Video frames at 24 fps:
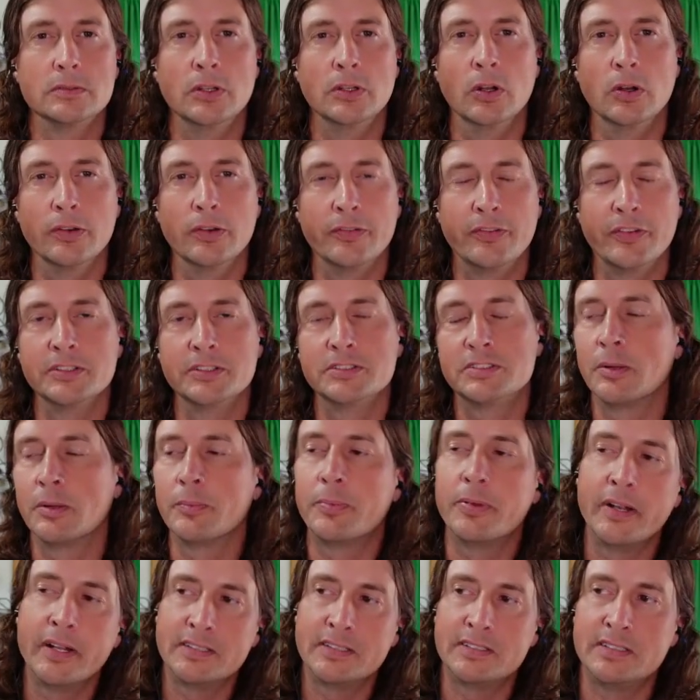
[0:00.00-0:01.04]
You know, if there's
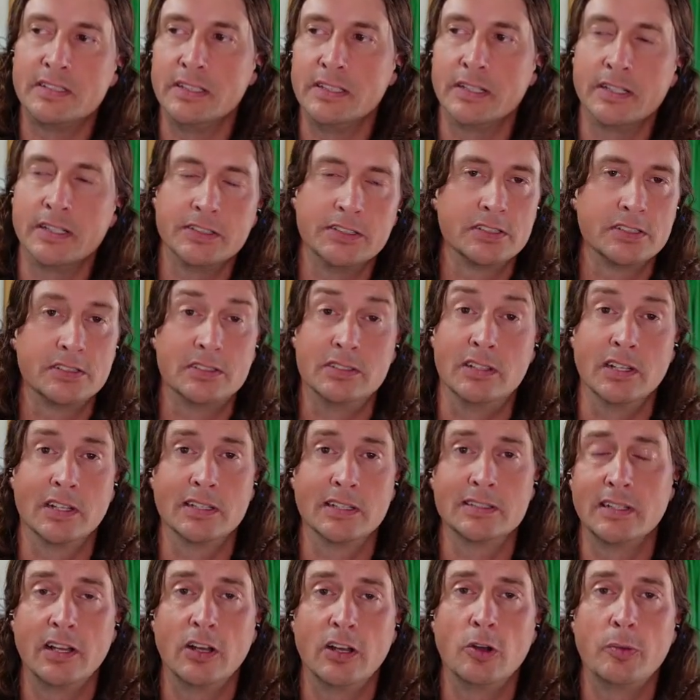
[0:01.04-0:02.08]
something I see that just
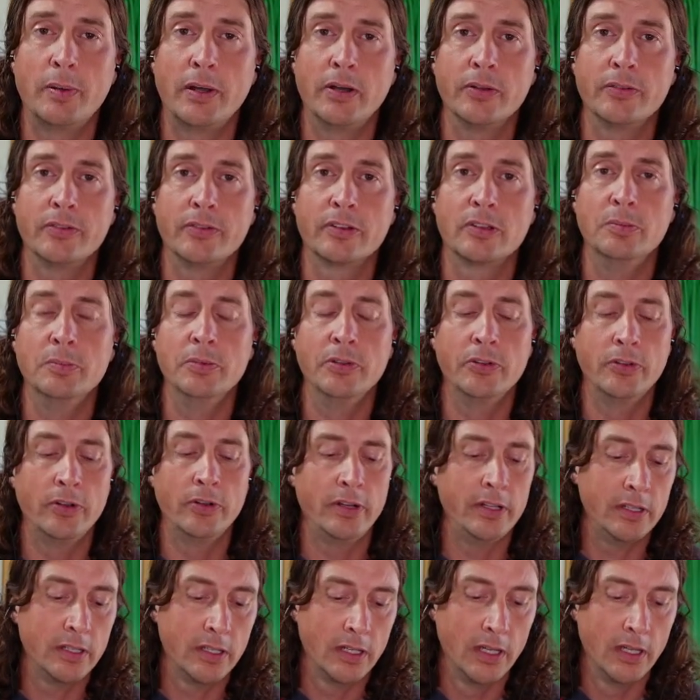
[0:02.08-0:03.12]
doesn't help out the
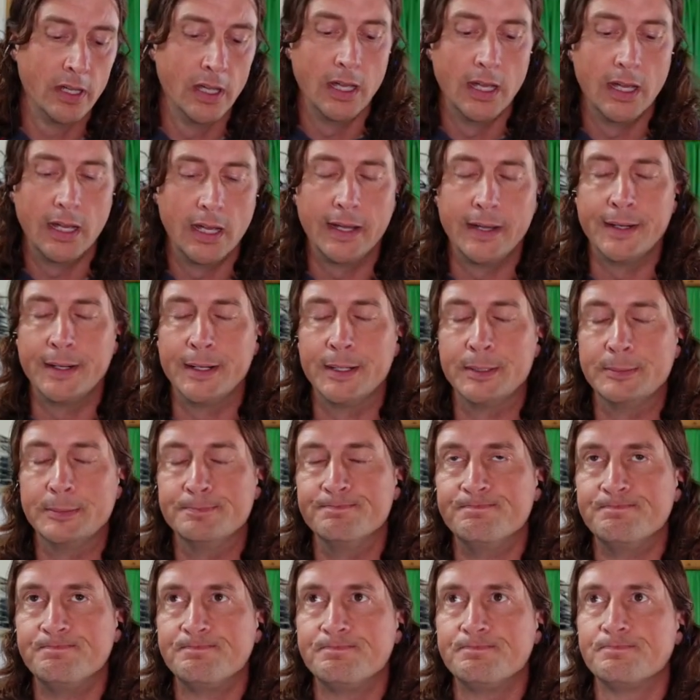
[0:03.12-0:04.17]
community,
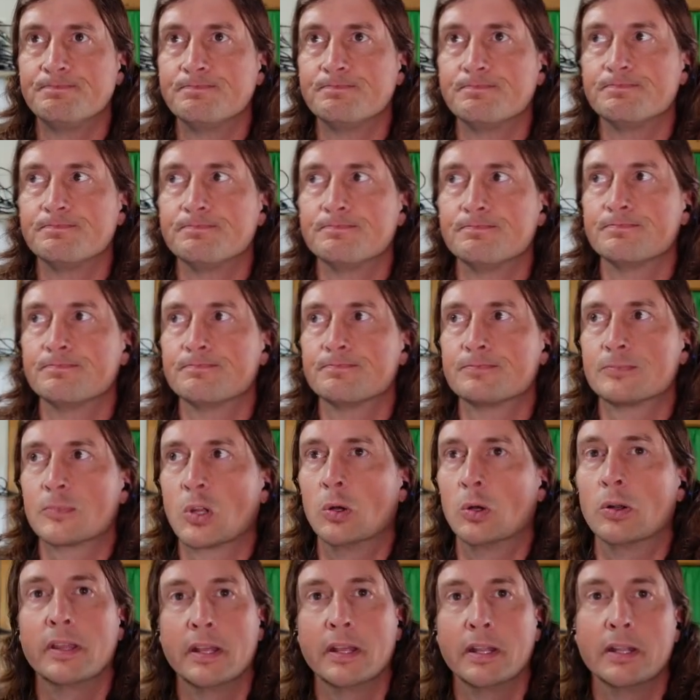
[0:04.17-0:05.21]
or
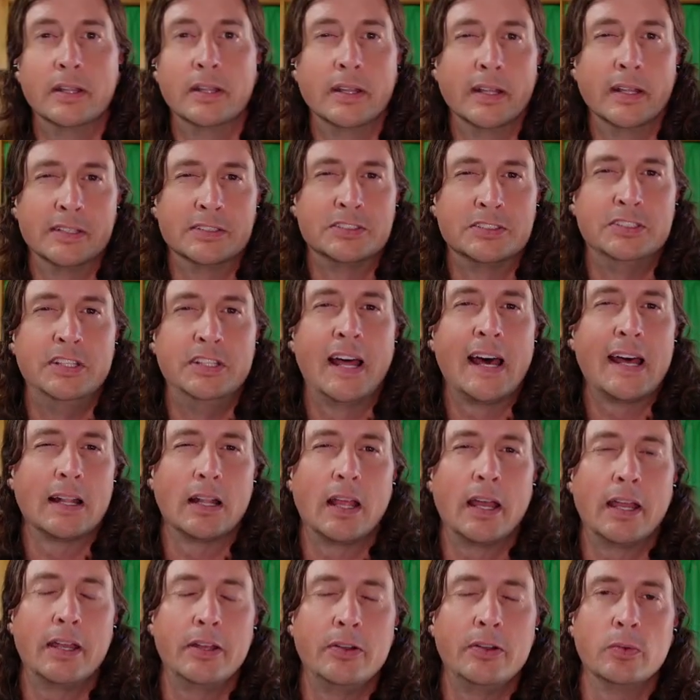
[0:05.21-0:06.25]
that it's not
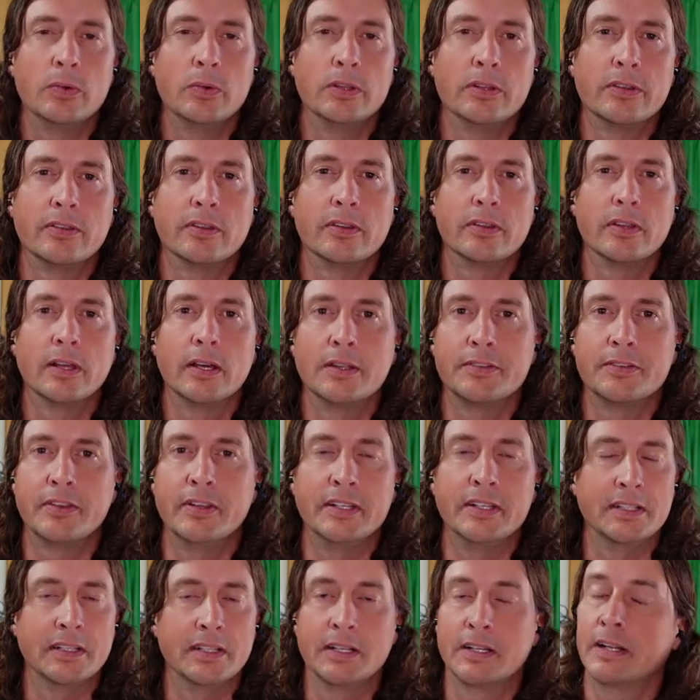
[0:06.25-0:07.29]
aligned with
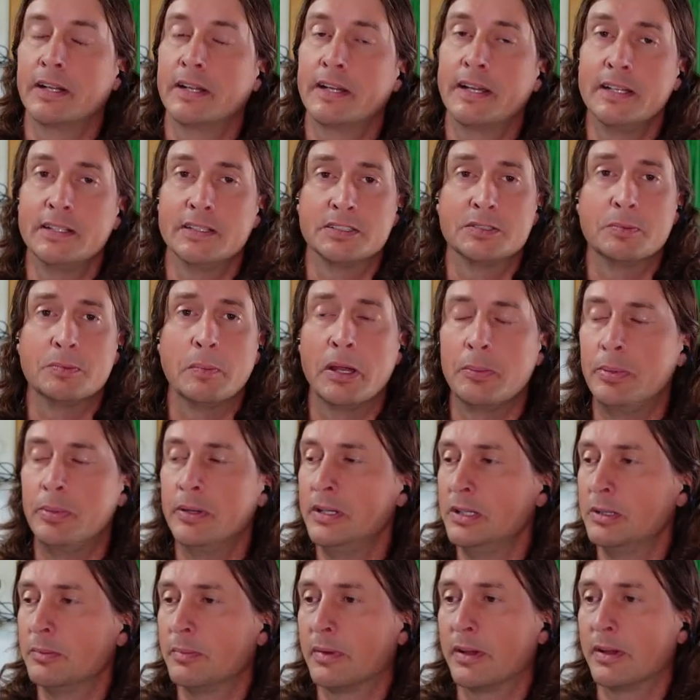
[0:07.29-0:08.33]
things. Again, it's my
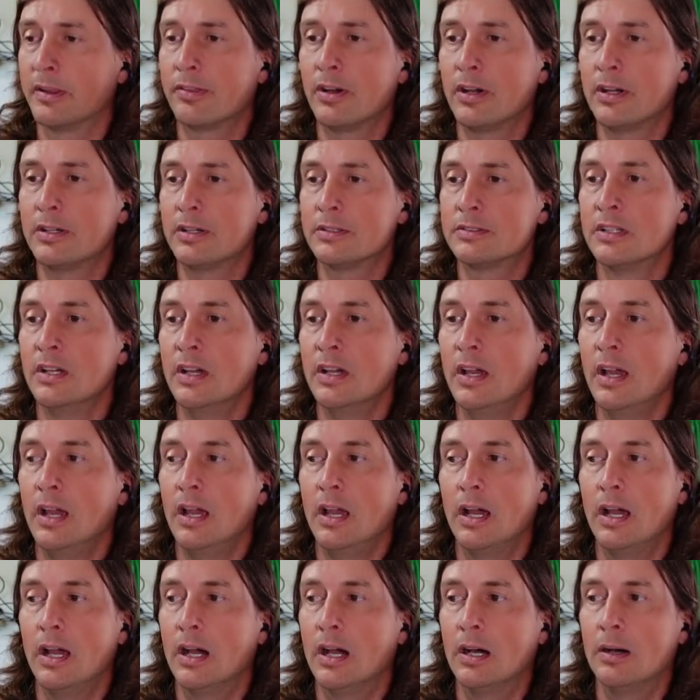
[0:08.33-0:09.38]
opinion, my thoughts,
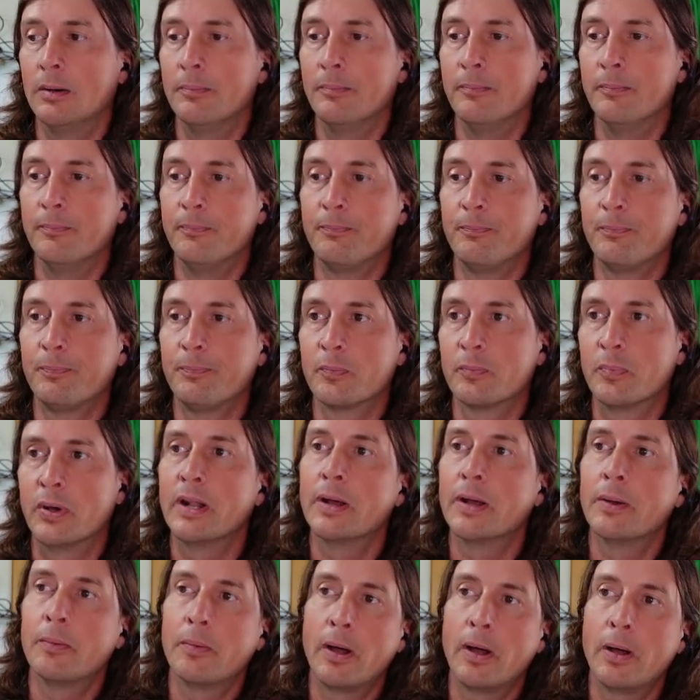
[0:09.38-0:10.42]

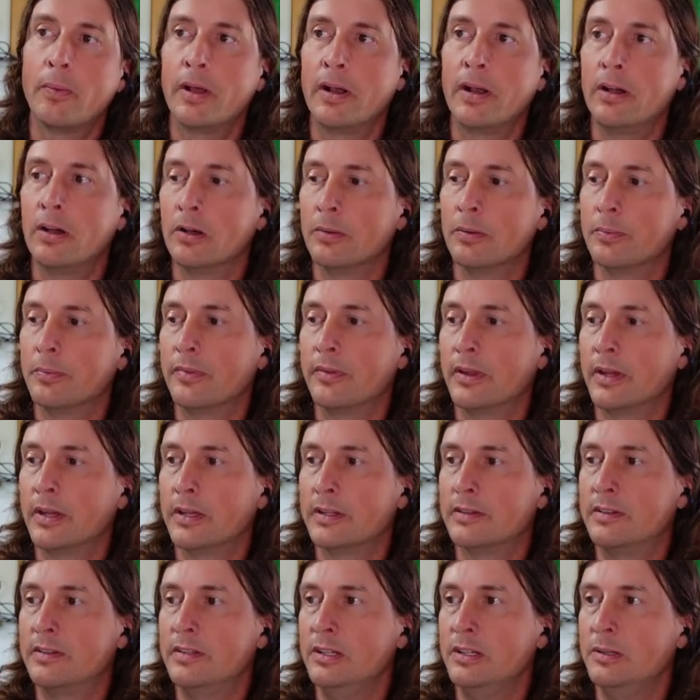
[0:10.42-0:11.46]
but I want to help
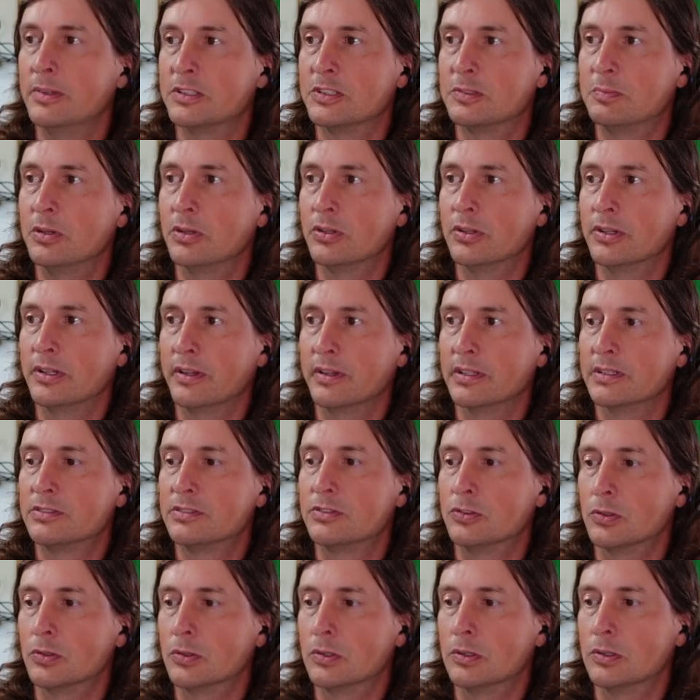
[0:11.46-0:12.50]
that team that's building
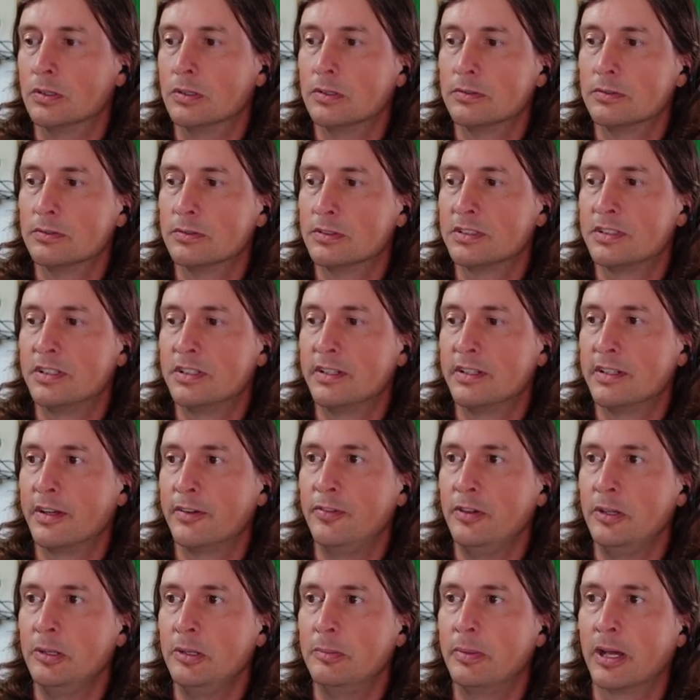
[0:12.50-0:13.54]
this tool. Just hit
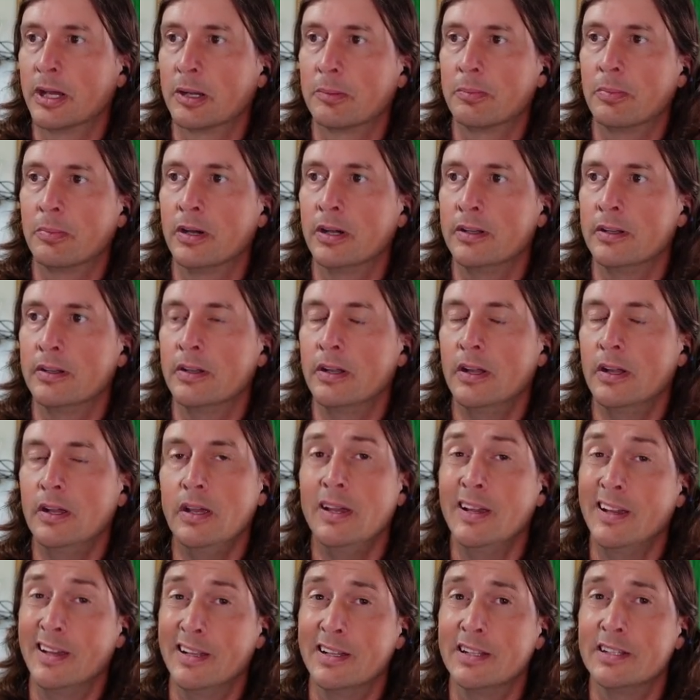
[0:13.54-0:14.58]
that feedback button,
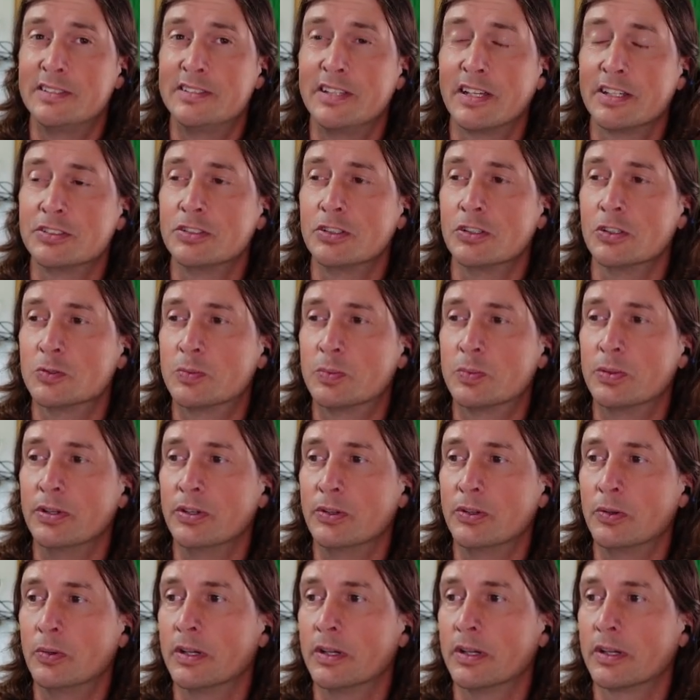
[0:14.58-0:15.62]
and this actually goes
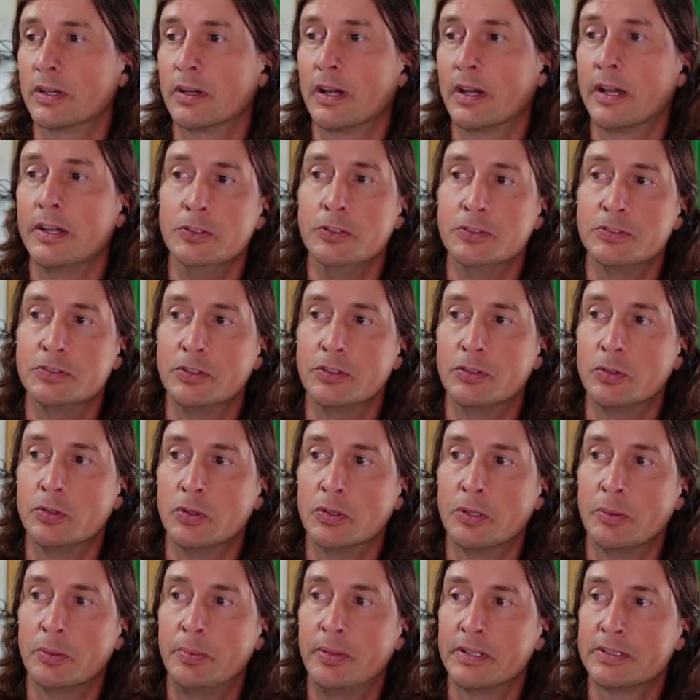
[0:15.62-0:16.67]
pretty quick. I use the
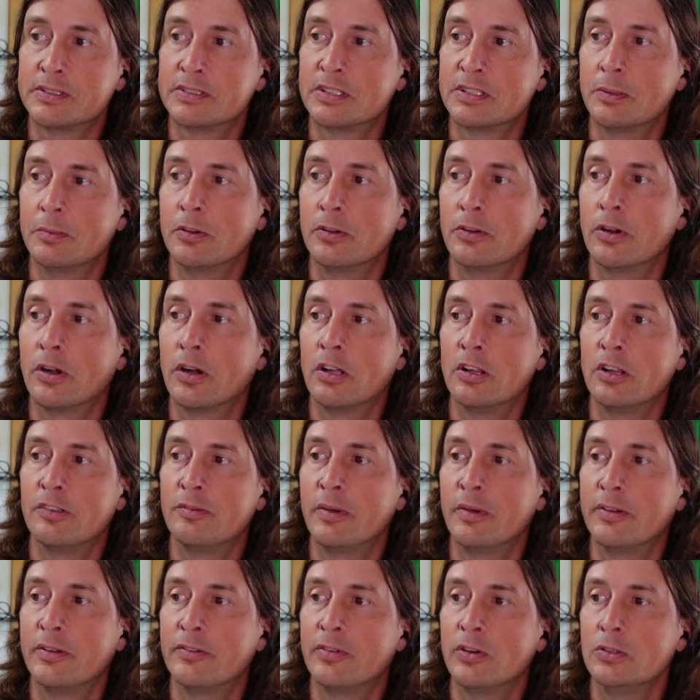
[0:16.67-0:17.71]
tool to pick some or all
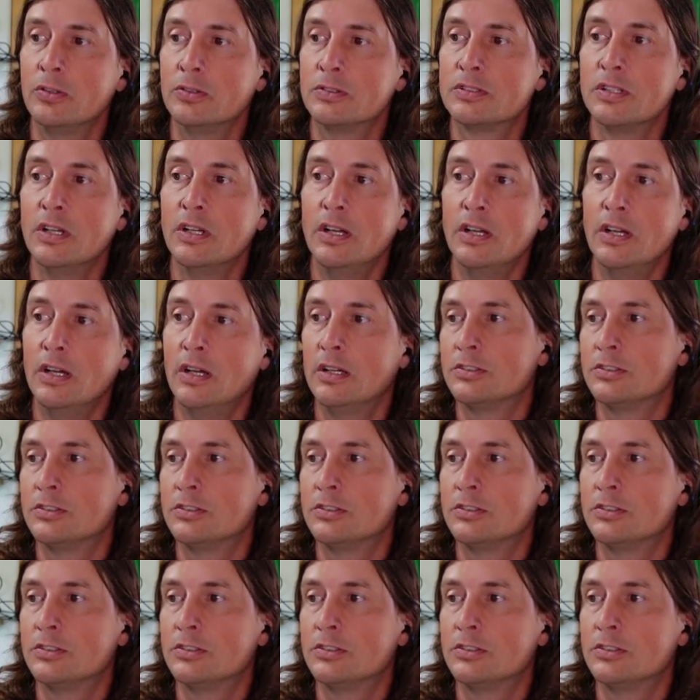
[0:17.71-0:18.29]
of my votes.